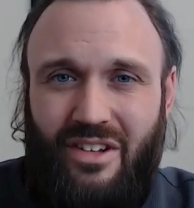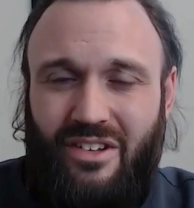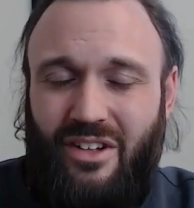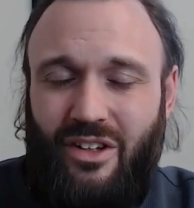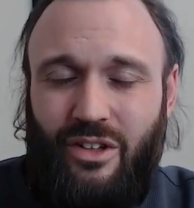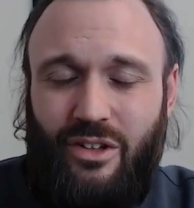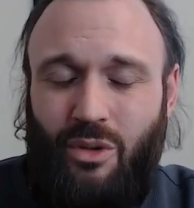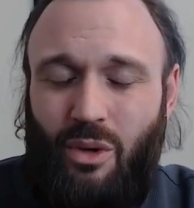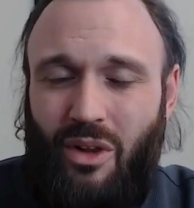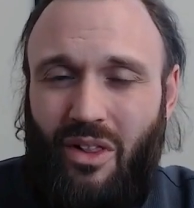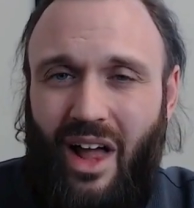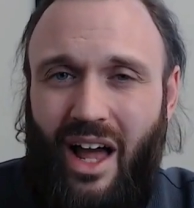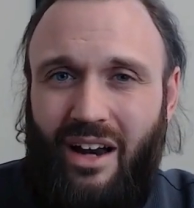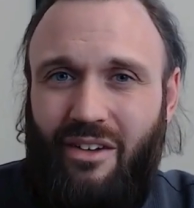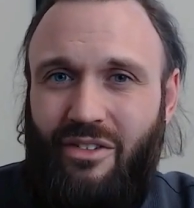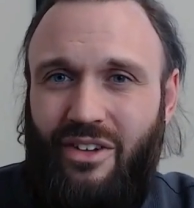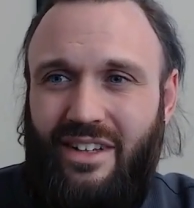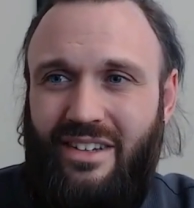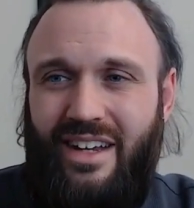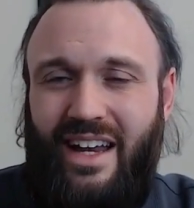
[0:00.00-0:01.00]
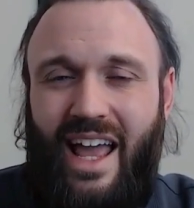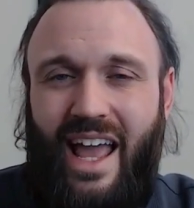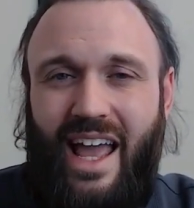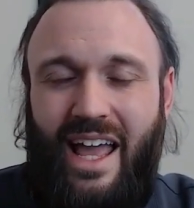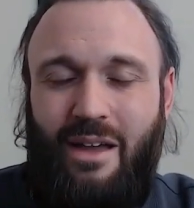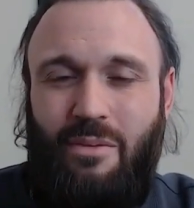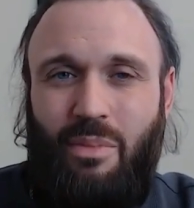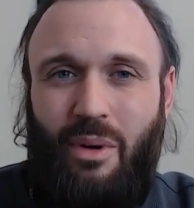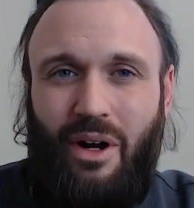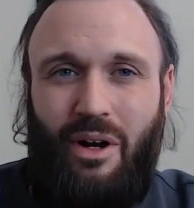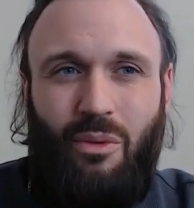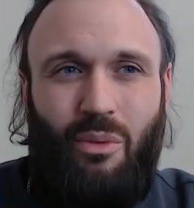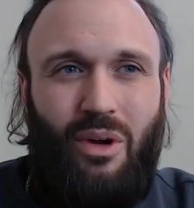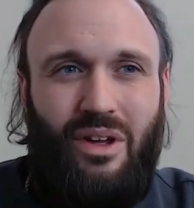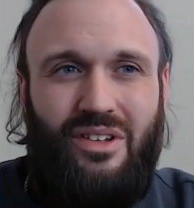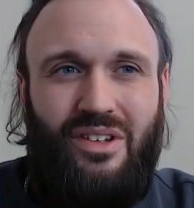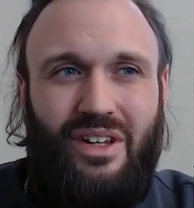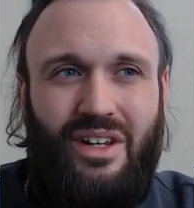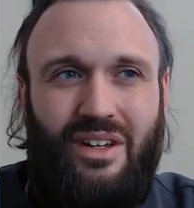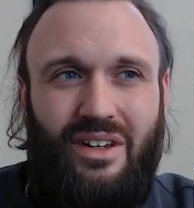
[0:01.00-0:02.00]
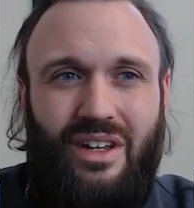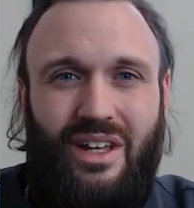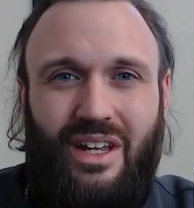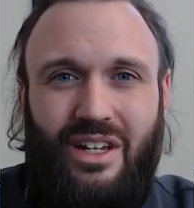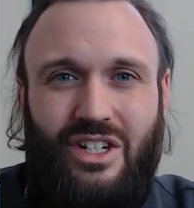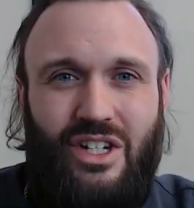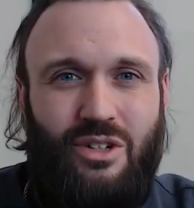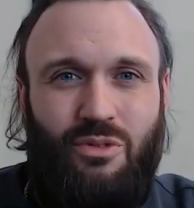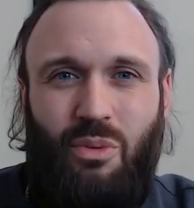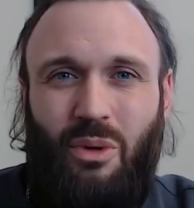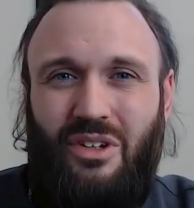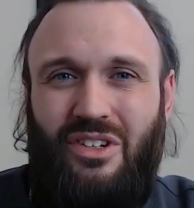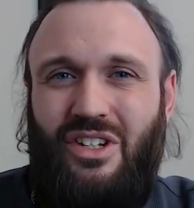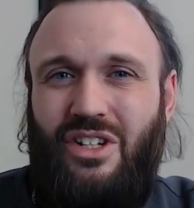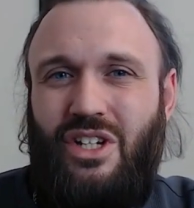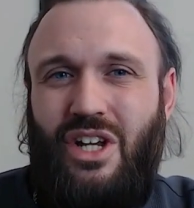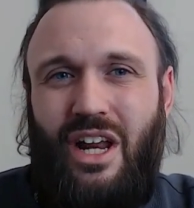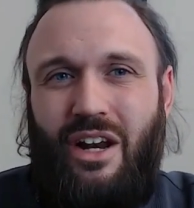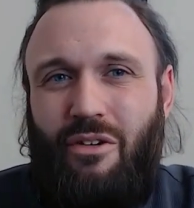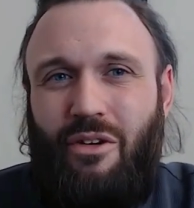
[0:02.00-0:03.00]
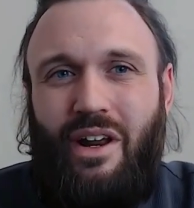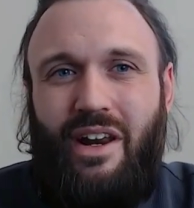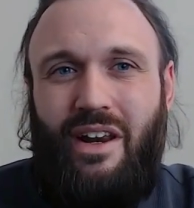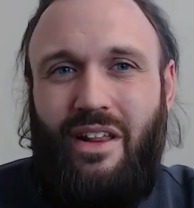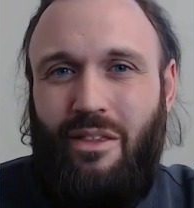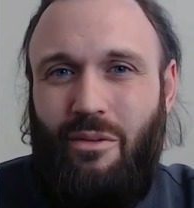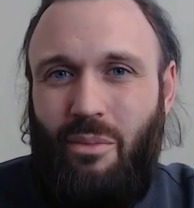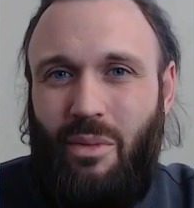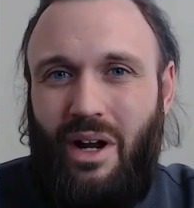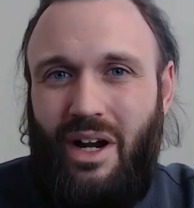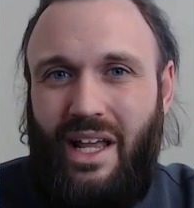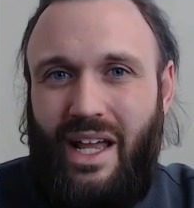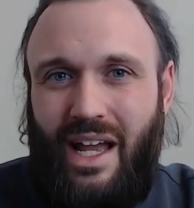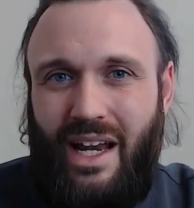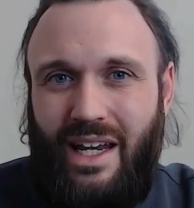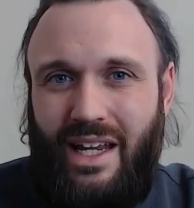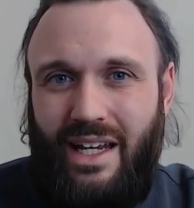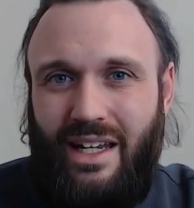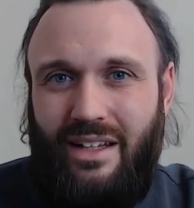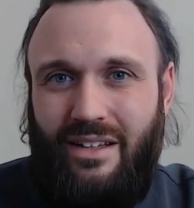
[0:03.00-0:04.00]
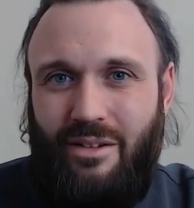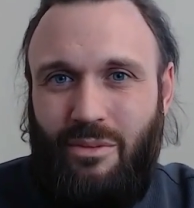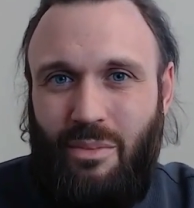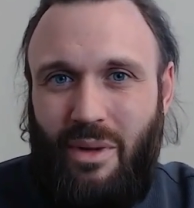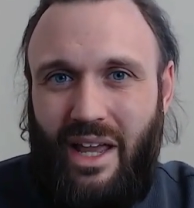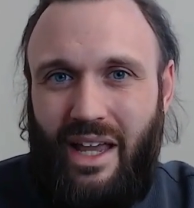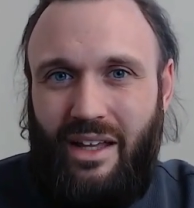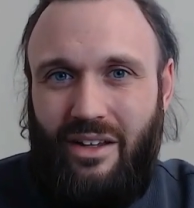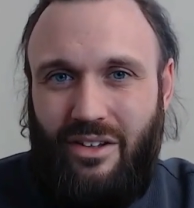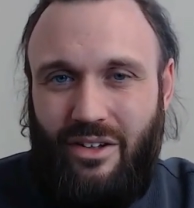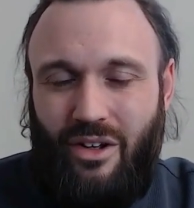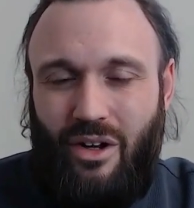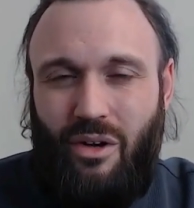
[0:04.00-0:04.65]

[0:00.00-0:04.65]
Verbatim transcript: I still do a lot of it today, but it wasn't. It just wasn't generating the money I needed to make.